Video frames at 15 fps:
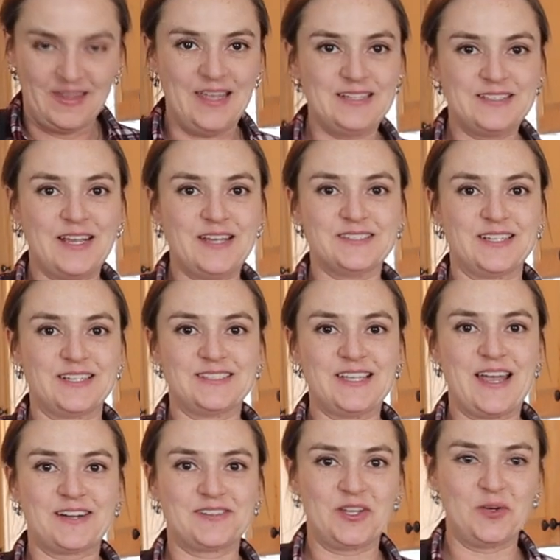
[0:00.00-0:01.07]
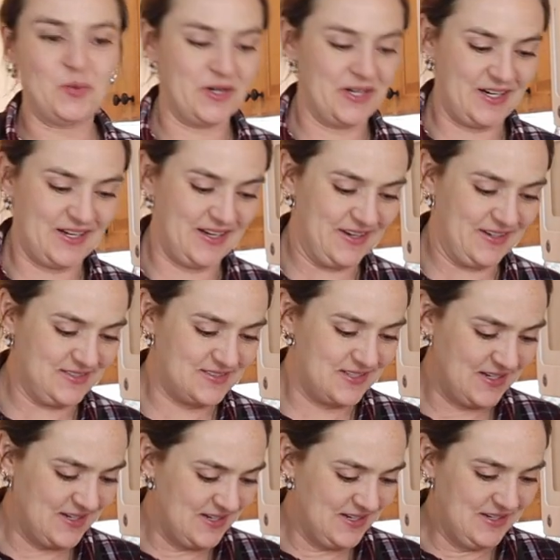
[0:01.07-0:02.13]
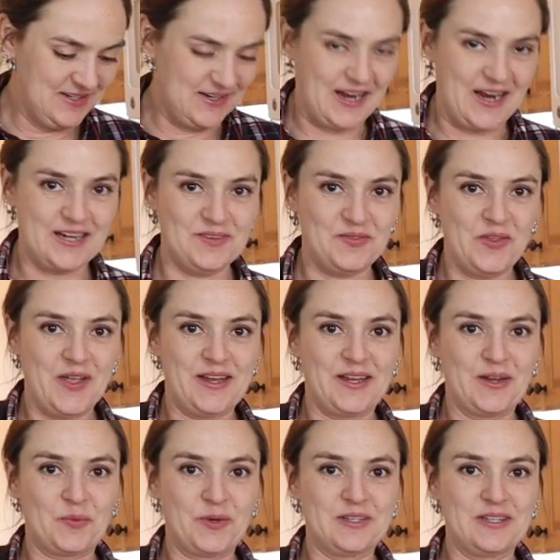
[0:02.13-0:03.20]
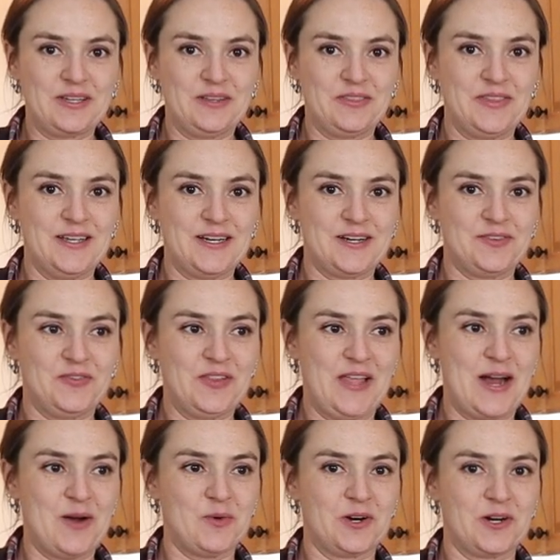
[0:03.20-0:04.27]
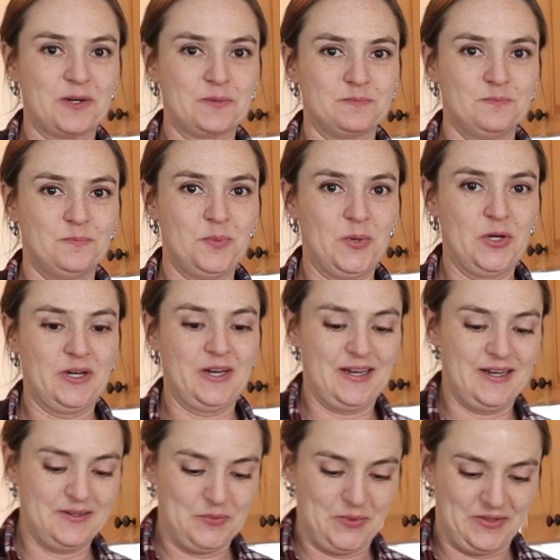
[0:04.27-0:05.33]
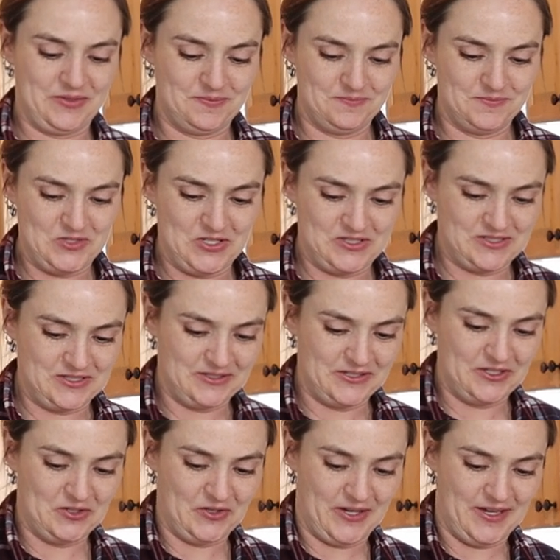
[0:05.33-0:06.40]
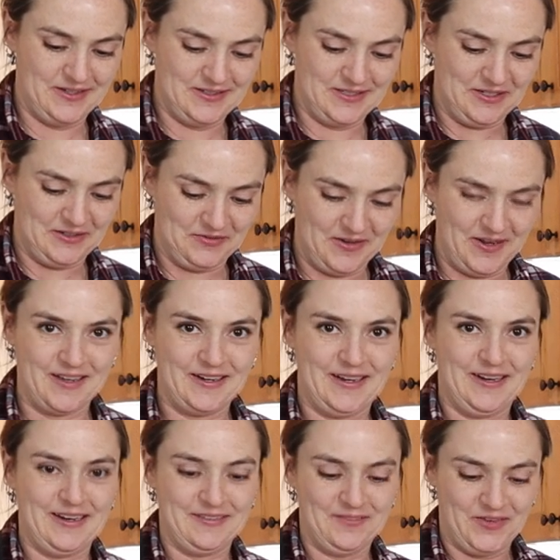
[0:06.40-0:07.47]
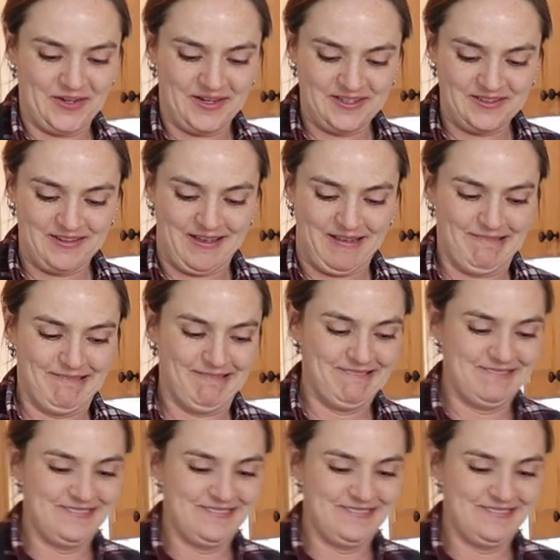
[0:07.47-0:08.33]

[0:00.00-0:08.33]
It tastes exactly what it is. Kind of like a really thick flour pudding with just a little hint of honey and vanilla.